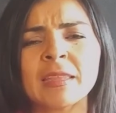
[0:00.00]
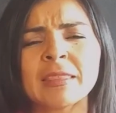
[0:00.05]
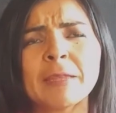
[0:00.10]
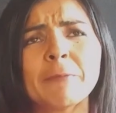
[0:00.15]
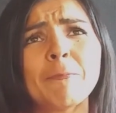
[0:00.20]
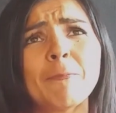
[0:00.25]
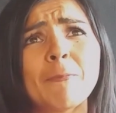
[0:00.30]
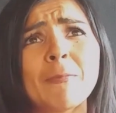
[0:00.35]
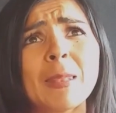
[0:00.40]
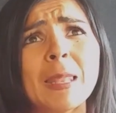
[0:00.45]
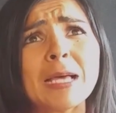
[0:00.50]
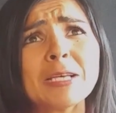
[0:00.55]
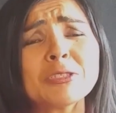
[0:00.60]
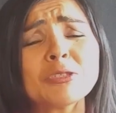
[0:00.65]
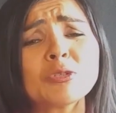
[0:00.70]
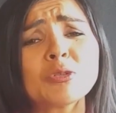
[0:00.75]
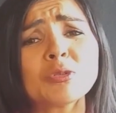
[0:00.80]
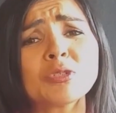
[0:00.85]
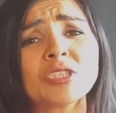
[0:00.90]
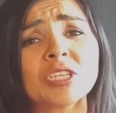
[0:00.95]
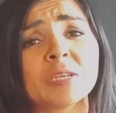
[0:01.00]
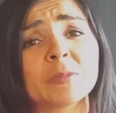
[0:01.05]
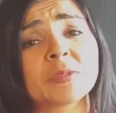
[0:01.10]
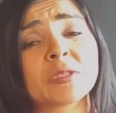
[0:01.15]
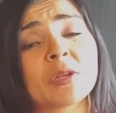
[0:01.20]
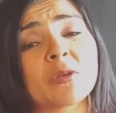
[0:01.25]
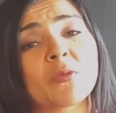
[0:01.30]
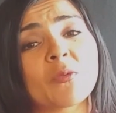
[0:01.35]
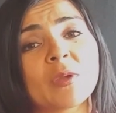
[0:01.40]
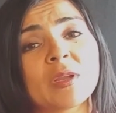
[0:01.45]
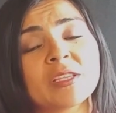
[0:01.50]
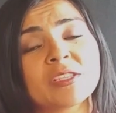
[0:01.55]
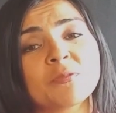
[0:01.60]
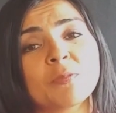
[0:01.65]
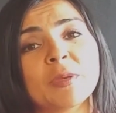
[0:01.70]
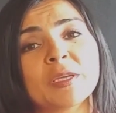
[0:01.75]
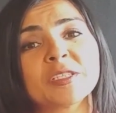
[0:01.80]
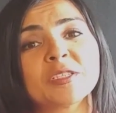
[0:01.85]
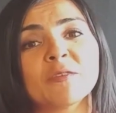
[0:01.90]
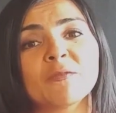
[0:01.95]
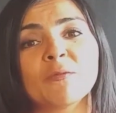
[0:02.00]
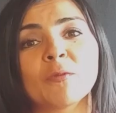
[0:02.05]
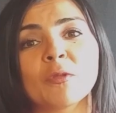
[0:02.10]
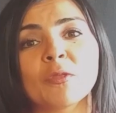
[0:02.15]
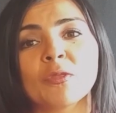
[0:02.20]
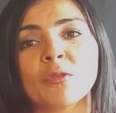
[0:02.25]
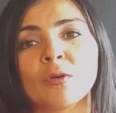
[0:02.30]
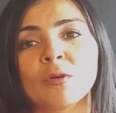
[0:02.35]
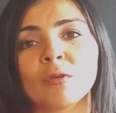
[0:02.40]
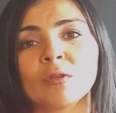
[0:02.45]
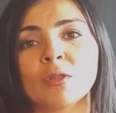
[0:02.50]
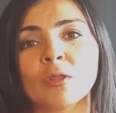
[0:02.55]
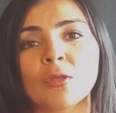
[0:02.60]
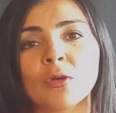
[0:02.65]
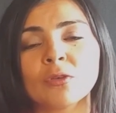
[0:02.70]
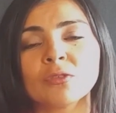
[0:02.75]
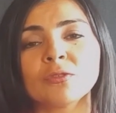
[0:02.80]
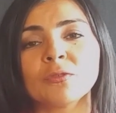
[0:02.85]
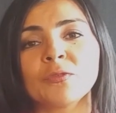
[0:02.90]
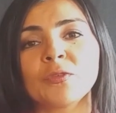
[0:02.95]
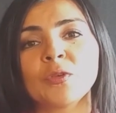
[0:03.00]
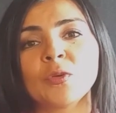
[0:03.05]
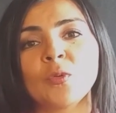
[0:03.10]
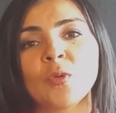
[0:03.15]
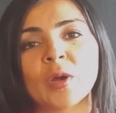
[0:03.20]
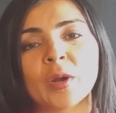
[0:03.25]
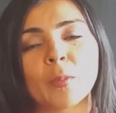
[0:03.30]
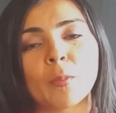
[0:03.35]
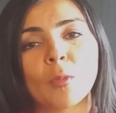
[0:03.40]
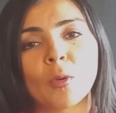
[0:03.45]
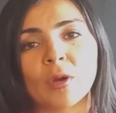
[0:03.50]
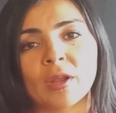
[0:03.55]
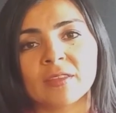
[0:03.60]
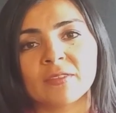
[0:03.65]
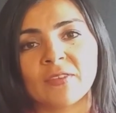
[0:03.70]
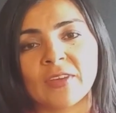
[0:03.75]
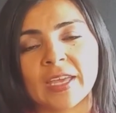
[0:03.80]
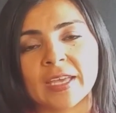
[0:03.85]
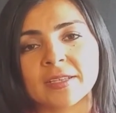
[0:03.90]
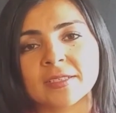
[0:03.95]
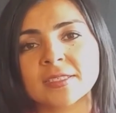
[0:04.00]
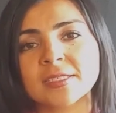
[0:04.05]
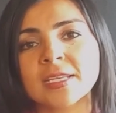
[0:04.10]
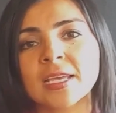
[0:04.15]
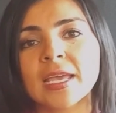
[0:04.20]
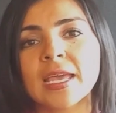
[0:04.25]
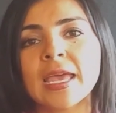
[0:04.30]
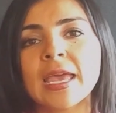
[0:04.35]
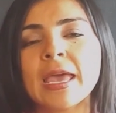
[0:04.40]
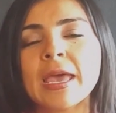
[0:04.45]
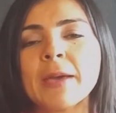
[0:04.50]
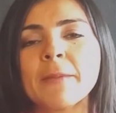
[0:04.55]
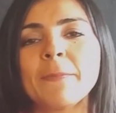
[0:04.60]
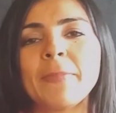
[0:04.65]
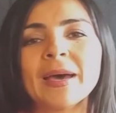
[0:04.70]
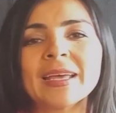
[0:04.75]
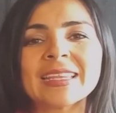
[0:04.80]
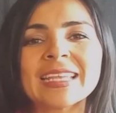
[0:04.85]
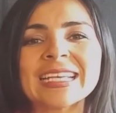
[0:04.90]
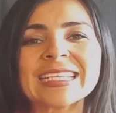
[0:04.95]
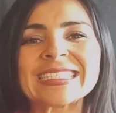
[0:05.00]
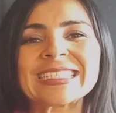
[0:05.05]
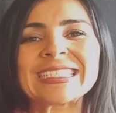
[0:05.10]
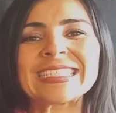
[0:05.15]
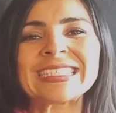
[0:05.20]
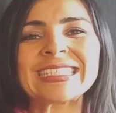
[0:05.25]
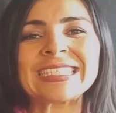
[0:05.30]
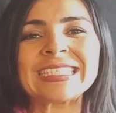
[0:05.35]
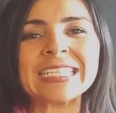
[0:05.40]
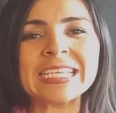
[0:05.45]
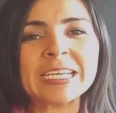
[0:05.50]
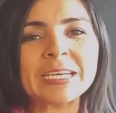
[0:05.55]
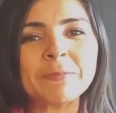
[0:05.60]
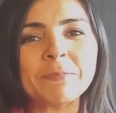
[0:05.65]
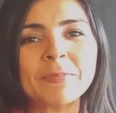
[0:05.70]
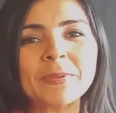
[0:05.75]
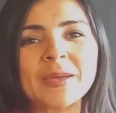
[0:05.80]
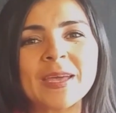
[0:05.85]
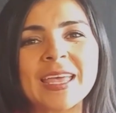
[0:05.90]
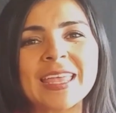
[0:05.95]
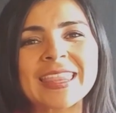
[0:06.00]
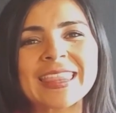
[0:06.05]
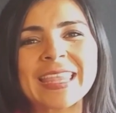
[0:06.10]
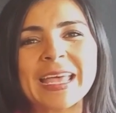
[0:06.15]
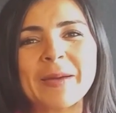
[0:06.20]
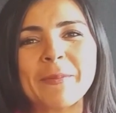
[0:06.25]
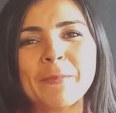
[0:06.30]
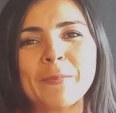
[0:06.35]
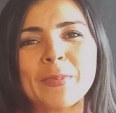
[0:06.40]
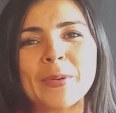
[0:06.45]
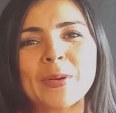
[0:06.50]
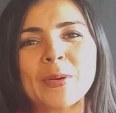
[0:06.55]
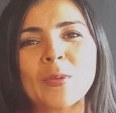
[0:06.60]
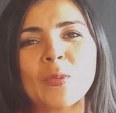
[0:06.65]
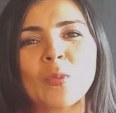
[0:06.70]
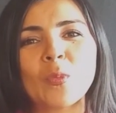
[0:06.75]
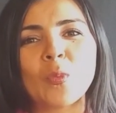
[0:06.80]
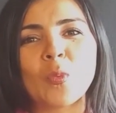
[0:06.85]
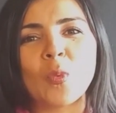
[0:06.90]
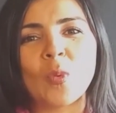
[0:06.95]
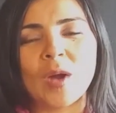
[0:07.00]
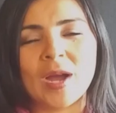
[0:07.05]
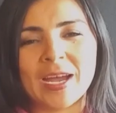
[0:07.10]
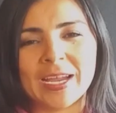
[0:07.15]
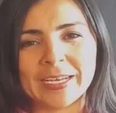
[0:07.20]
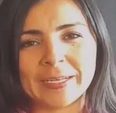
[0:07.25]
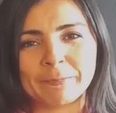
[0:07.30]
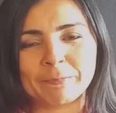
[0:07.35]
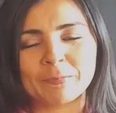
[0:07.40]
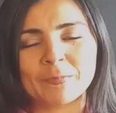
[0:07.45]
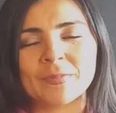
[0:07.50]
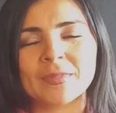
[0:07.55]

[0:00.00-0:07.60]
The last 2 tips are really special for those of you who are more advanced. But tip number 1,